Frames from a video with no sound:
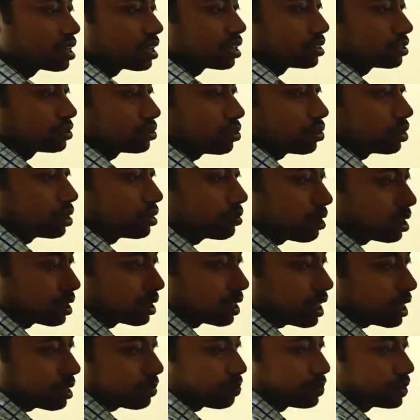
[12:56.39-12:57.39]
so you can
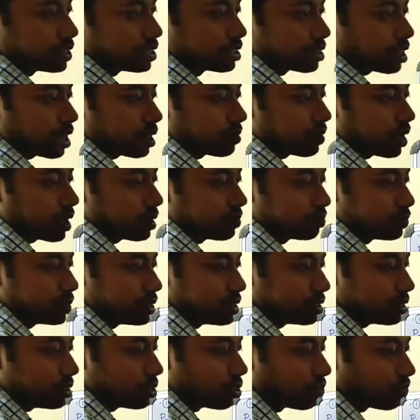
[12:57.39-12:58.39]
get P star by
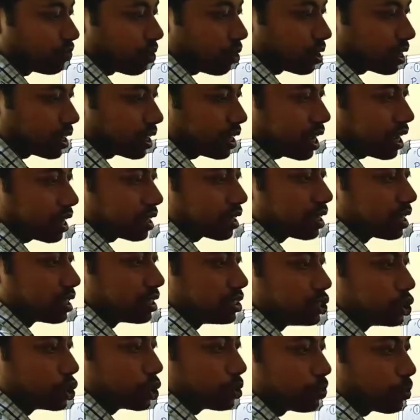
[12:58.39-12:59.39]
P0 for air
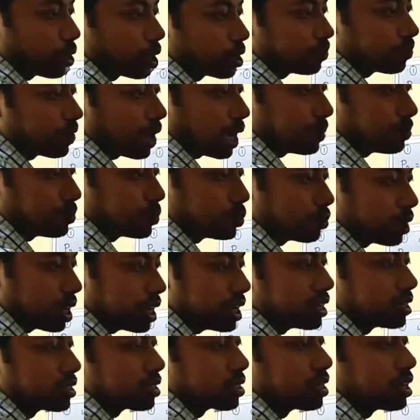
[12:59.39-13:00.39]

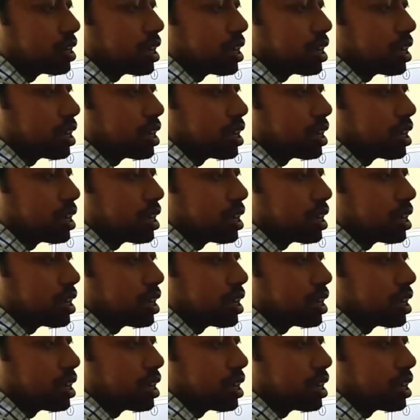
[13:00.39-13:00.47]
0.528,